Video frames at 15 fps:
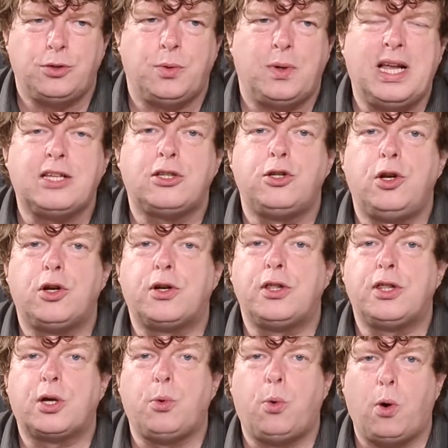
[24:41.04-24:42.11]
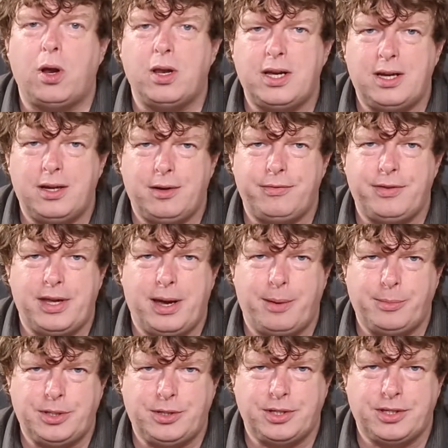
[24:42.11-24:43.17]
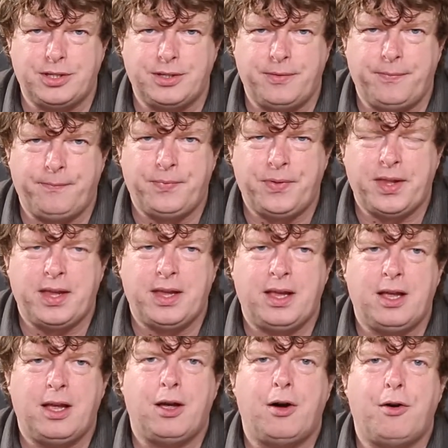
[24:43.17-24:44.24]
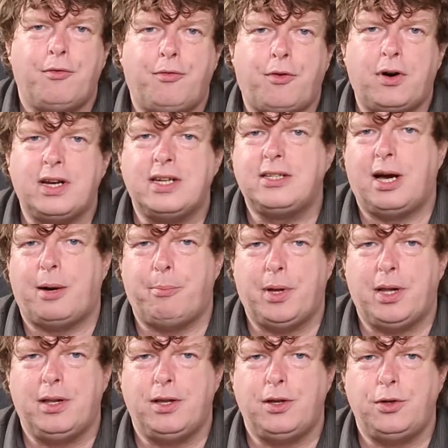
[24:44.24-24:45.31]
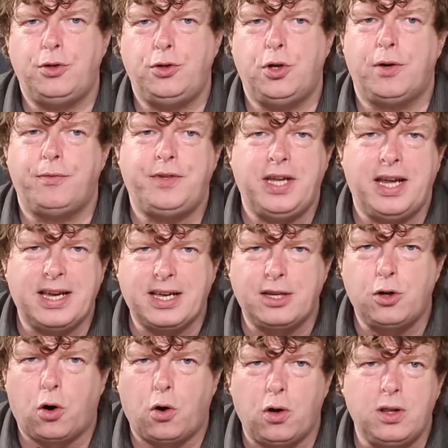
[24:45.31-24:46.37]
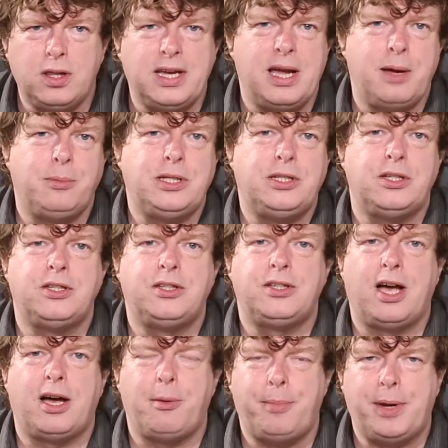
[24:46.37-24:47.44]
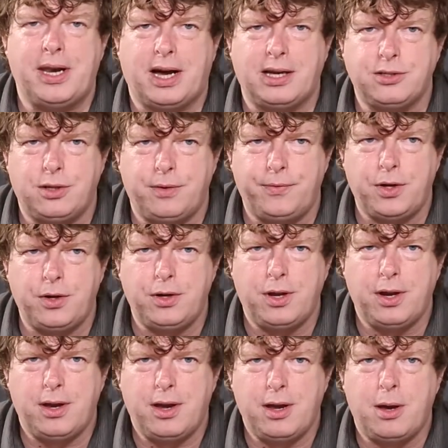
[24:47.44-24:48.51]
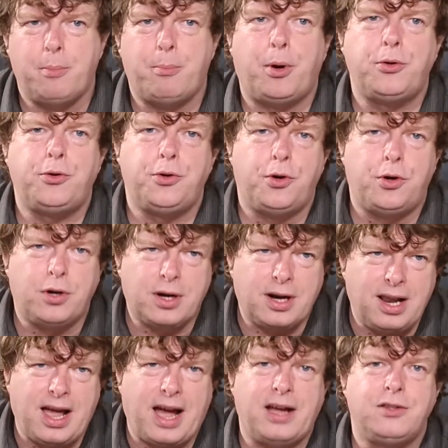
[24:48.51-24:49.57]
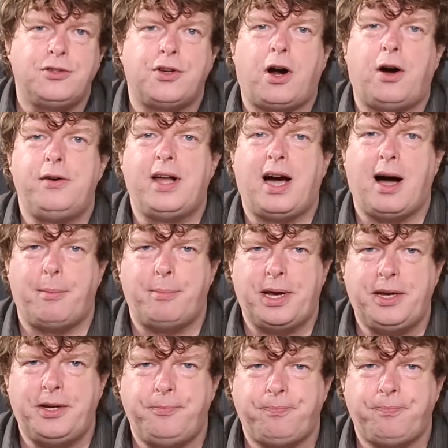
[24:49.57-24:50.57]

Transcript: So let's look at the quality of the images. For example, you have taken all the images that have been asked of you, but your clients aren't happy.